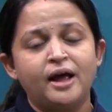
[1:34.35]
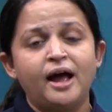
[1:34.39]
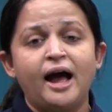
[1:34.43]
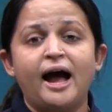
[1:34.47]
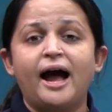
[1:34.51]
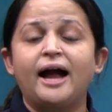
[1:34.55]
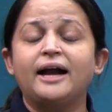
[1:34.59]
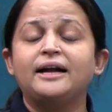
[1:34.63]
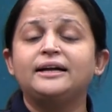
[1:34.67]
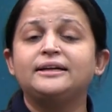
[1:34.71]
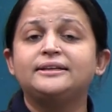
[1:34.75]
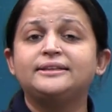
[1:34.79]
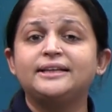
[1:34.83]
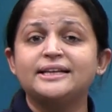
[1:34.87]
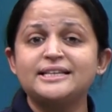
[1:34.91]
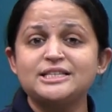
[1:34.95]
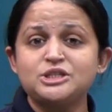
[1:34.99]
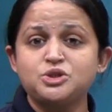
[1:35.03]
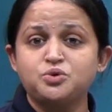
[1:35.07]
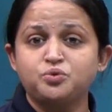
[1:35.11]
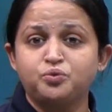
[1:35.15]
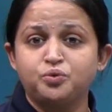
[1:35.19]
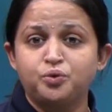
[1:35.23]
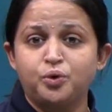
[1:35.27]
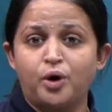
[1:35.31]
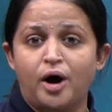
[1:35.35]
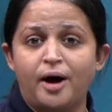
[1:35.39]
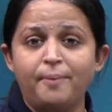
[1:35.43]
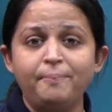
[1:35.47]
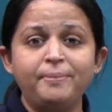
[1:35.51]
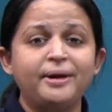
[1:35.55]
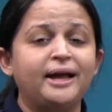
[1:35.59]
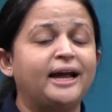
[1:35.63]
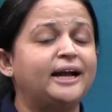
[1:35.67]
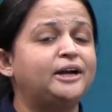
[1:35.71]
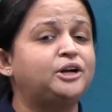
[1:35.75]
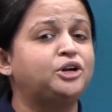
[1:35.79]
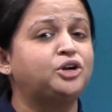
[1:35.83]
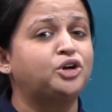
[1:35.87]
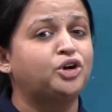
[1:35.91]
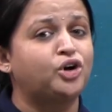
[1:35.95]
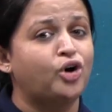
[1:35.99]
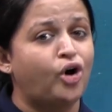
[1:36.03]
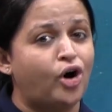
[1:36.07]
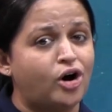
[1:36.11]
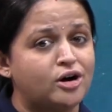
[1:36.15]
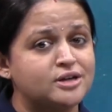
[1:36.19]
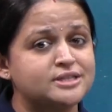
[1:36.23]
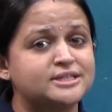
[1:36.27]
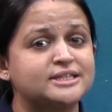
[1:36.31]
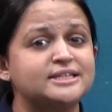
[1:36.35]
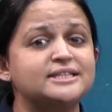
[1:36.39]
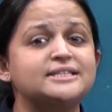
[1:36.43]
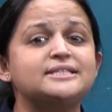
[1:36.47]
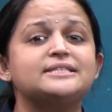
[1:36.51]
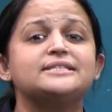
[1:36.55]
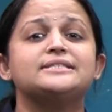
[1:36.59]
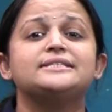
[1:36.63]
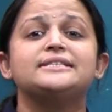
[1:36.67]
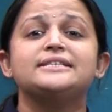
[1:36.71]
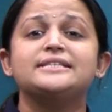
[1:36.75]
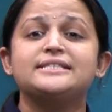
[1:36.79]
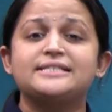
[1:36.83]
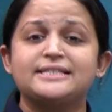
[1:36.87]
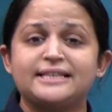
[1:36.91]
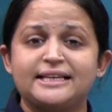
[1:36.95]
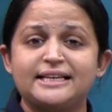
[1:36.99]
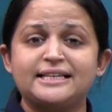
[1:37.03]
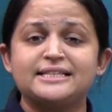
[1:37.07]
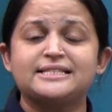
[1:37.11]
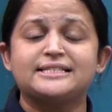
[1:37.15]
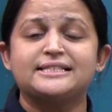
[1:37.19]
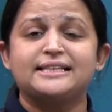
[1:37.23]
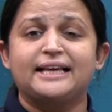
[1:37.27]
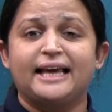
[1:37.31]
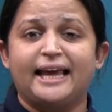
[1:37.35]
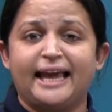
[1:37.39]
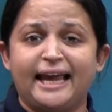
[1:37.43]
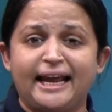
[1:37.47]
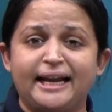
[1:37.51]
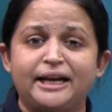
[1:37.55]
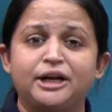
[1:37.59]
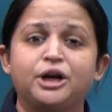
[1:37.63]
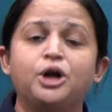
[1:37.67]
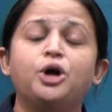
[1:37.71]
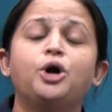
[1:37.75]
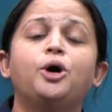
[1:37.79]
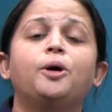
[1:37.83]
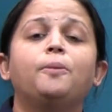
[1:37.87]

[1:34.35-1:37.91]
and this worm, it causes disease in